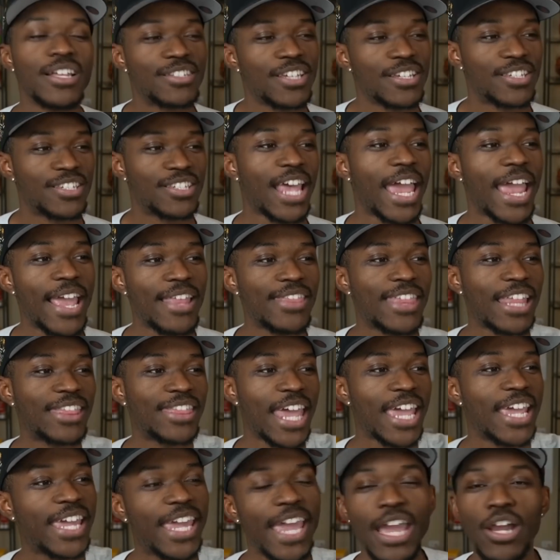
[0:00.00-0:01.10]
to say that
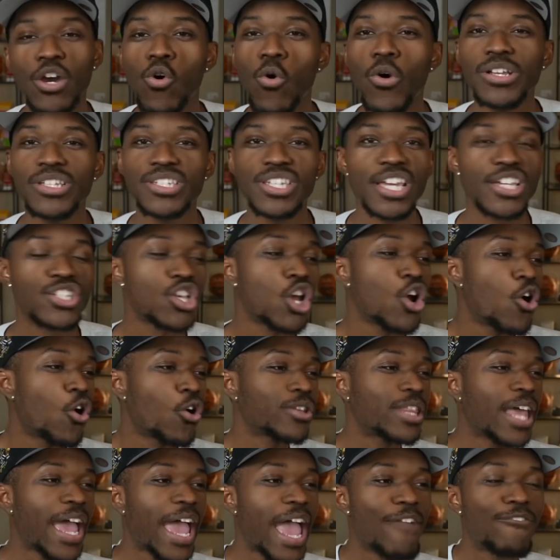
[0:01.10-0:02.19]
they can't coexist,
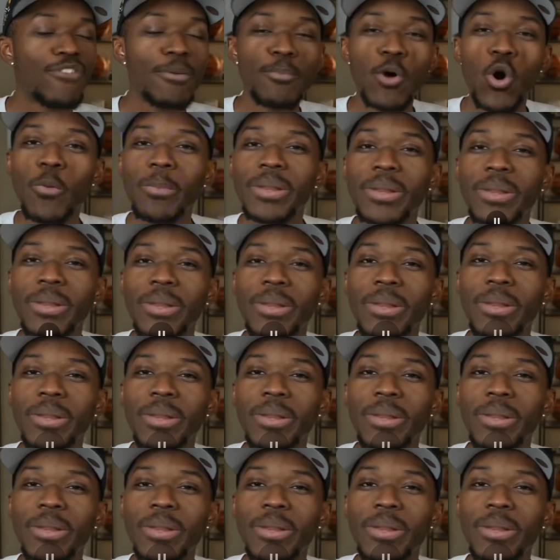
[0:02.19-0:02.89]
or that Evan Mobley,